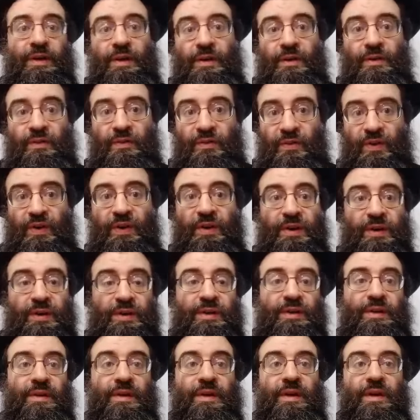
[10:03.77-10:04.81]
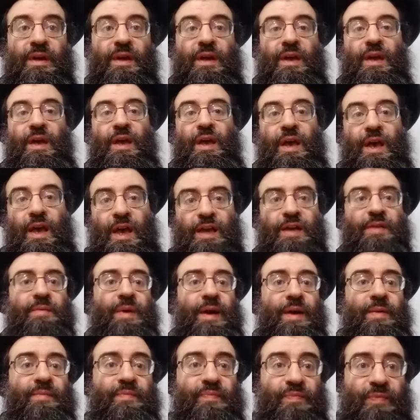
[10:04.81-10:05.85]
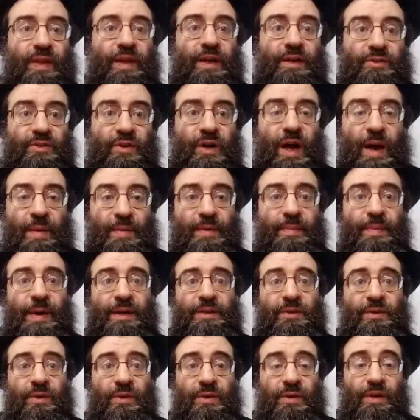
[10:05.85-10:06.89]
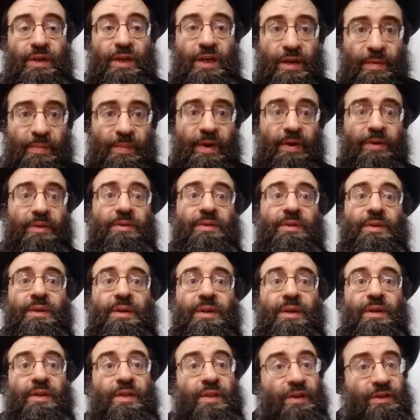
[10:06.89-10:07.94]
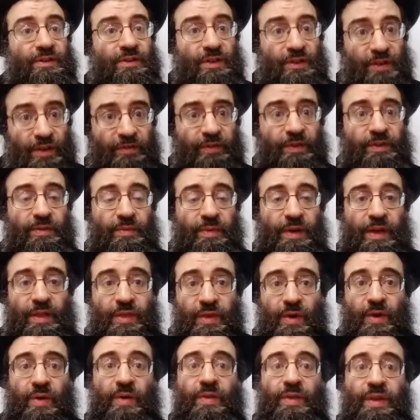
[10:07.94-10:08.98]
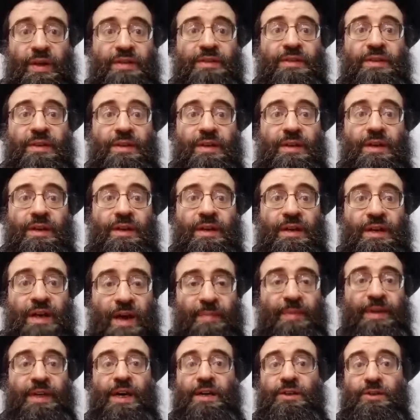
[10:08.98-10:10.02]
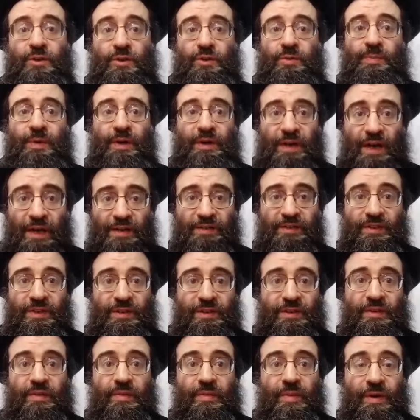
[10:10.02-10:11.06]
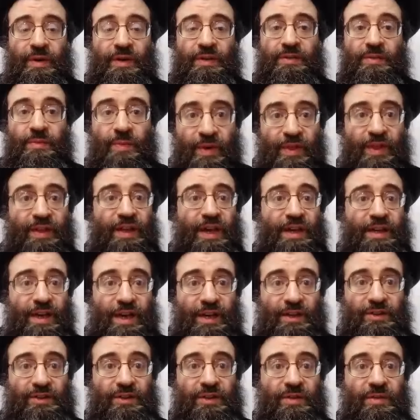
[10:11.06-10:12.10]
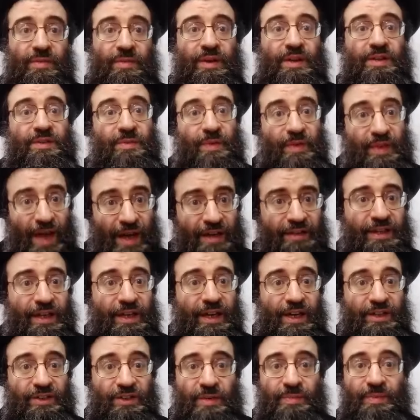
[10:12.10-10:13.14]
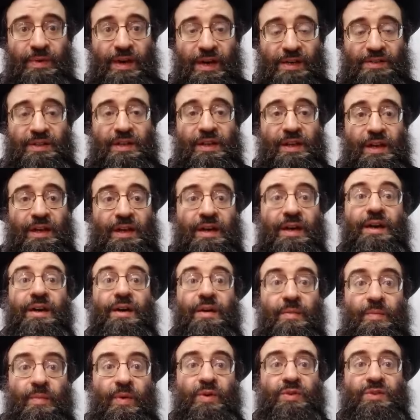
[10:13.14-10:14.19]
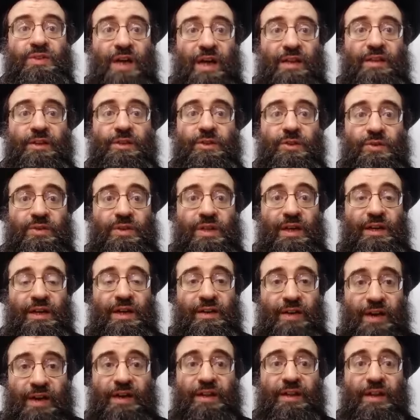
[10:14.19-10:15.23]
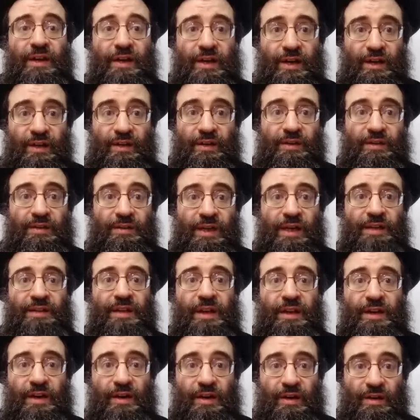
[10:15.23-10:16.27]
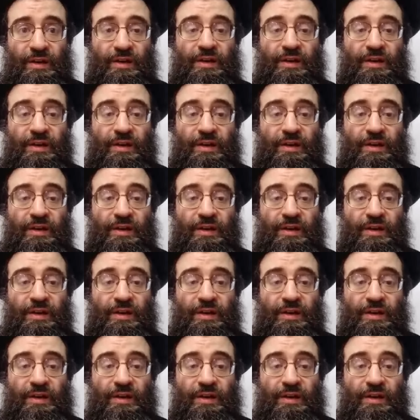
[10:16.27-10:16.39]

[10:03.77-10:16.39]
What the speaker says: f. Anyway, so coming back to Gimel, there's a different way though that Yemenite Jews pronounce it when it's with a dagesh. When it's without dagesh, they pronounce it like most other Jews, like a regular g, not like g.